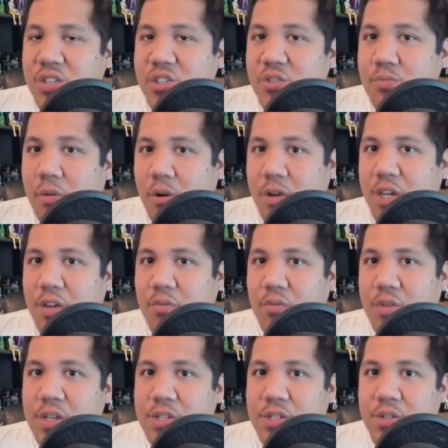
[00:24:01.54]
to do market
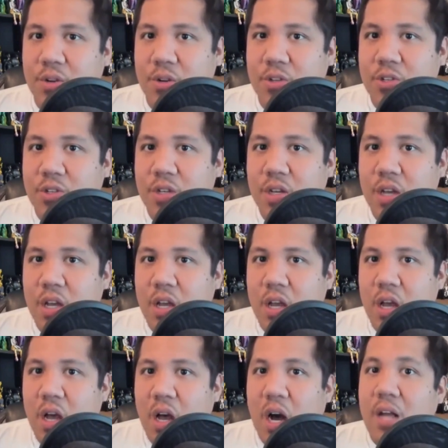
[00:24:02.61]
research
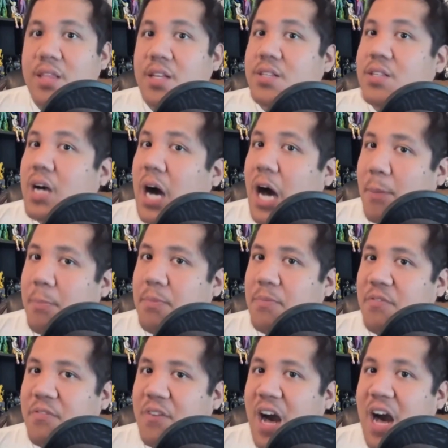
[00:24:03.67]
on the top
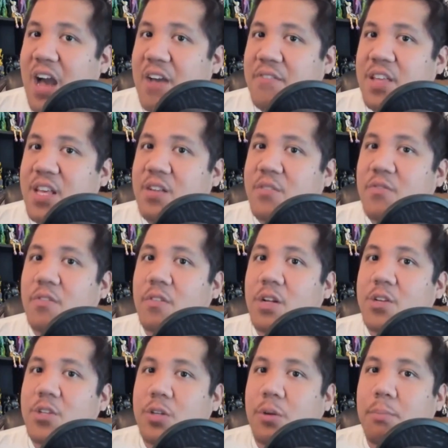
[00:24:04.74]
five
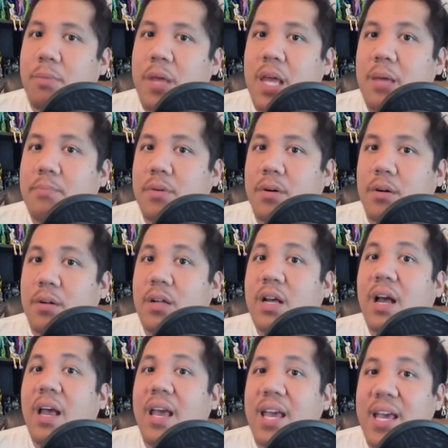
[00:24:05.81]
influential people
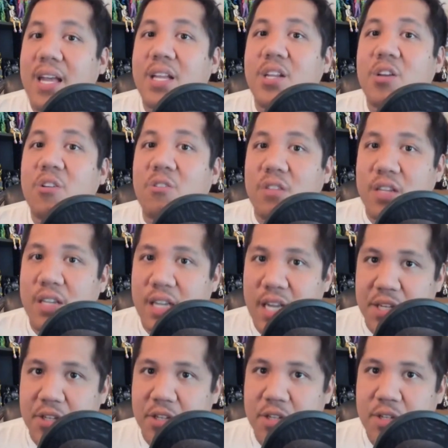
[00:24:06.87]
in your
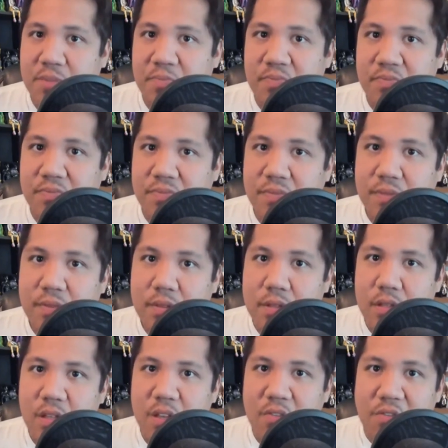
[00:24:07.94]
niche.
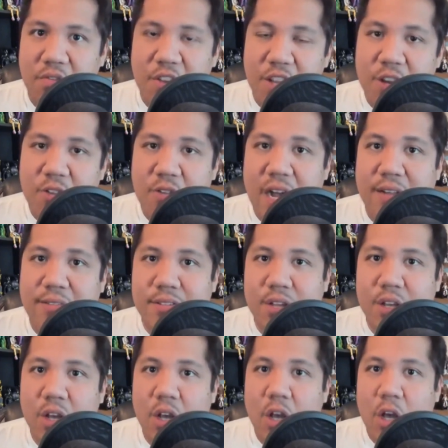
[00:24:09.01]
Figure out
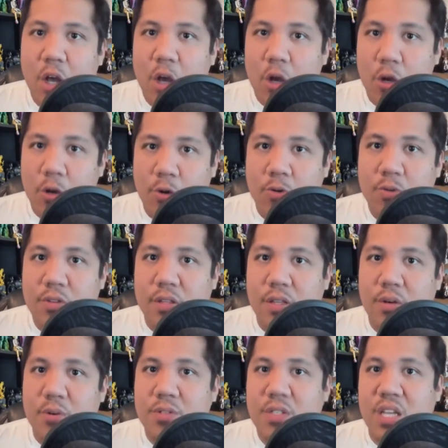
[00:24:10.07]
who
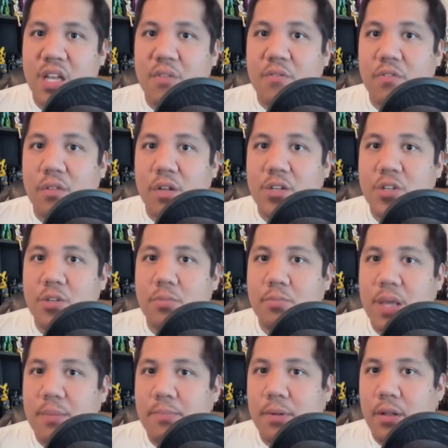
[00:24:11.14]
those influential
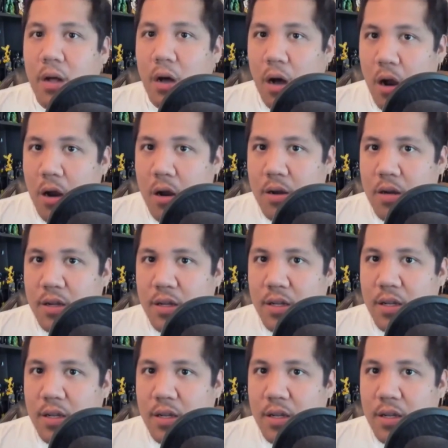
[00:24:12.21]
people are